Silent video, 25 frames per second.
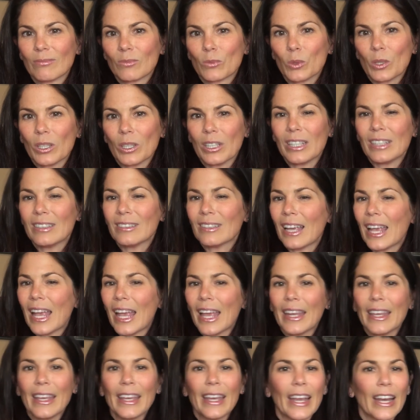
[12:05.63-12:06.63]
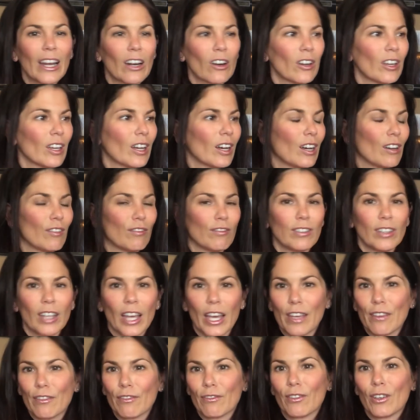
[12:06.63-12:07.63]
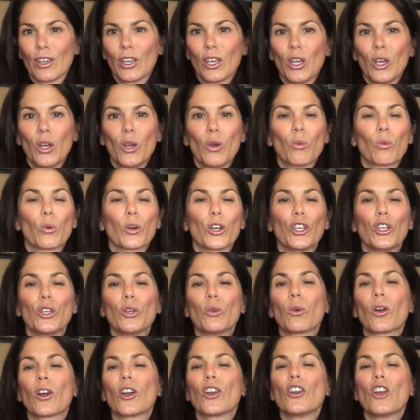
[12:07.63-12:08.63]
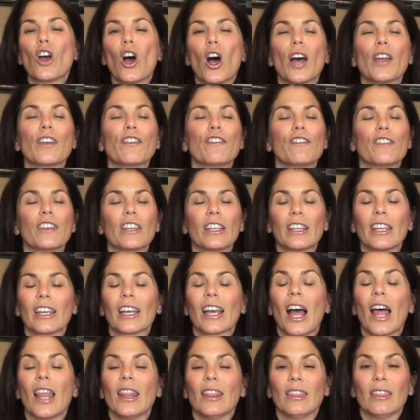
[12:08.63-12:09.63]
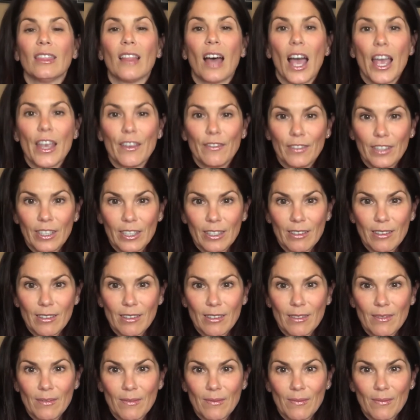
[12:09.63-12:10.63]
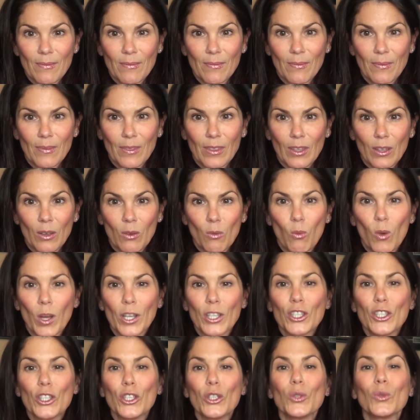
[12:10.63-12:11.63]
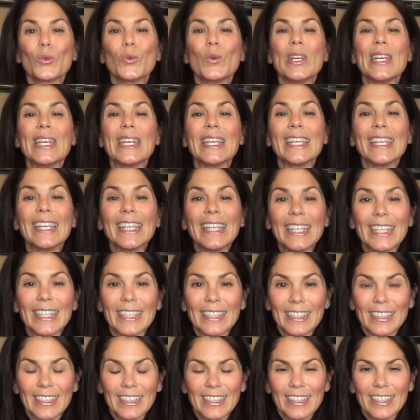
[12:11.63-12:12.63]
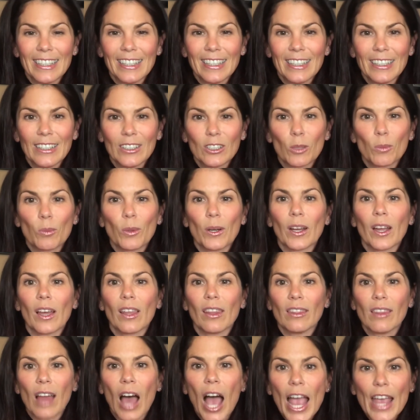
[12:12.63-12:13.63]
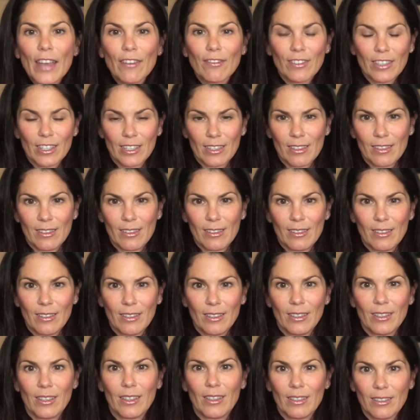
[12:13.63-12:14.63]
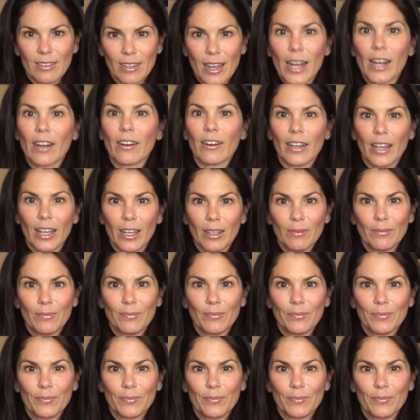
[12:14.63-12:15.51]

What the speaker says: Release any area of life where you are not feeling aliveness. What do you need to bring aliveness to this area?